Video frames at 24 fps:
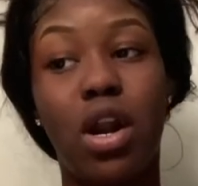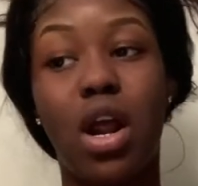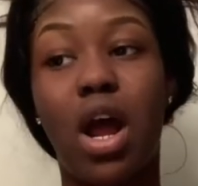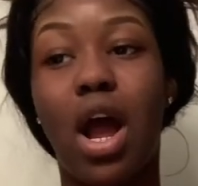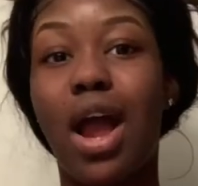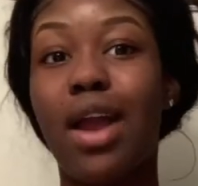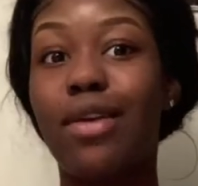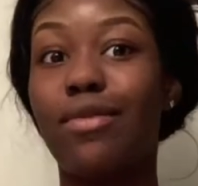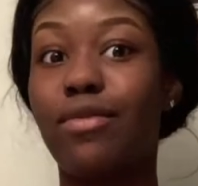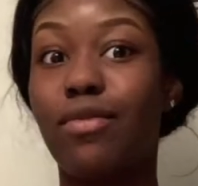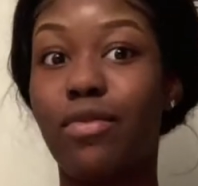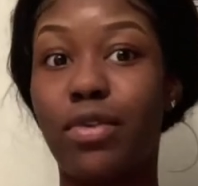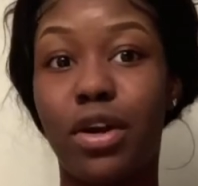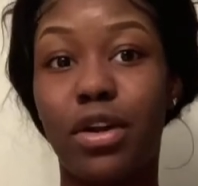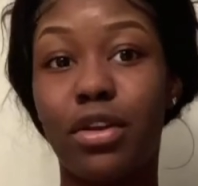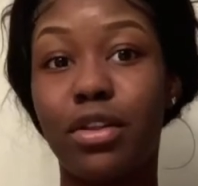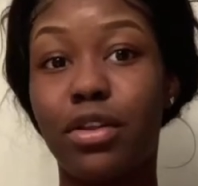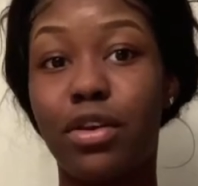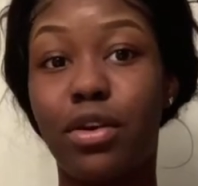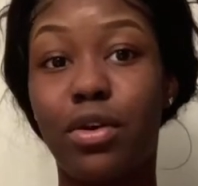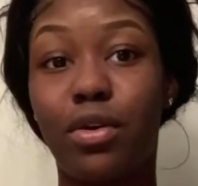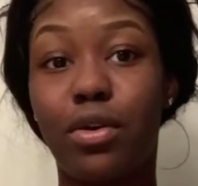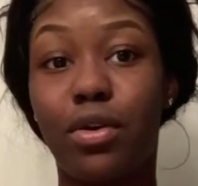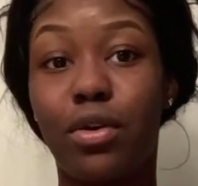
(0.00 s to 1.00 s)
I
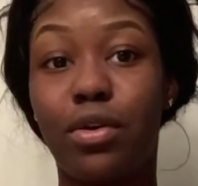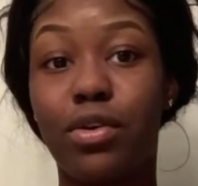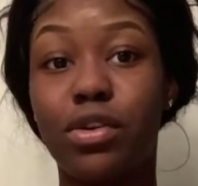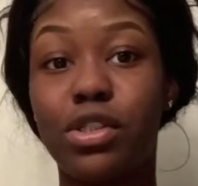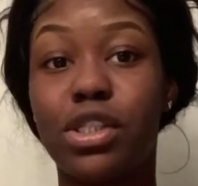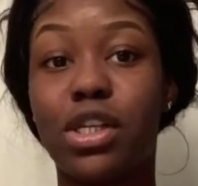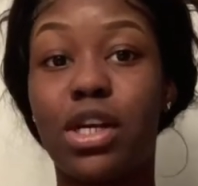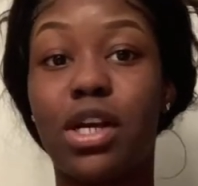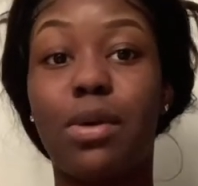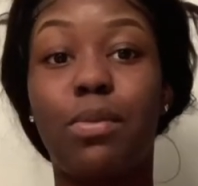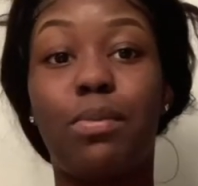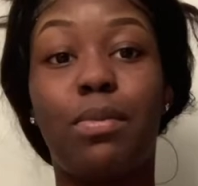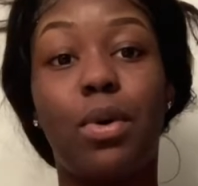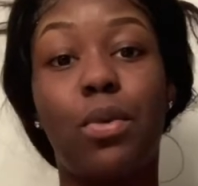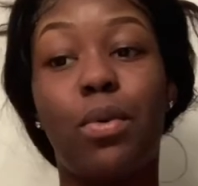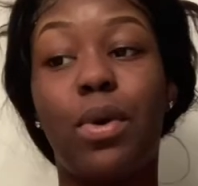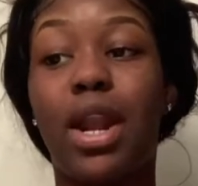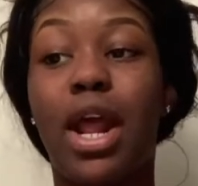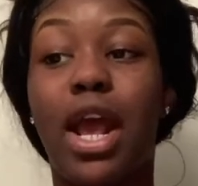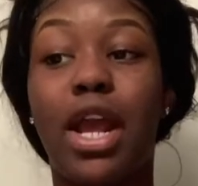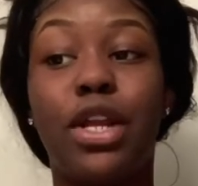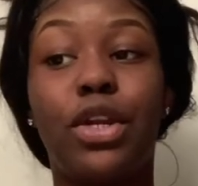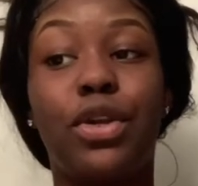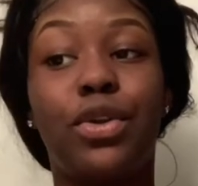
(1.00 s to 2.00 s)
rarely go to Ulta, but when
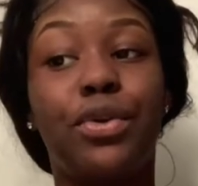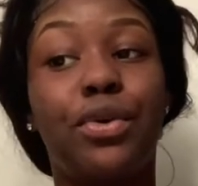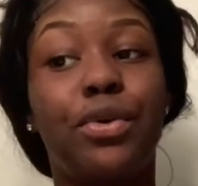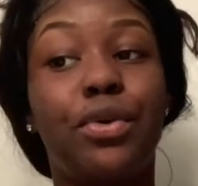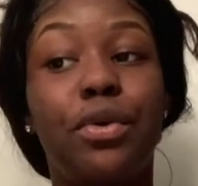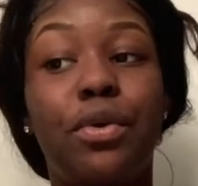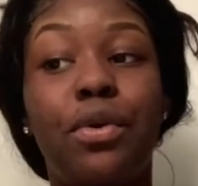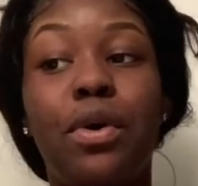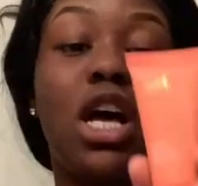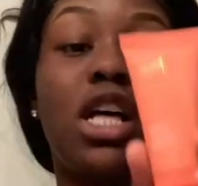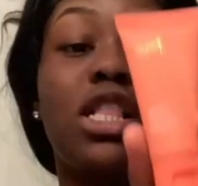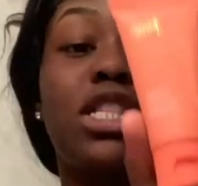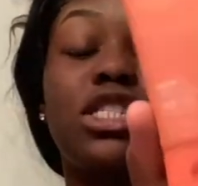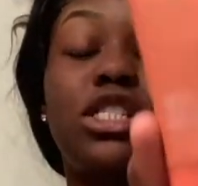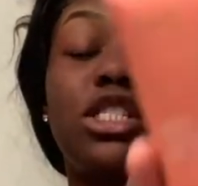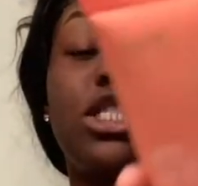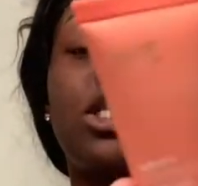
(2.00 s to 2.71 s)
I do, this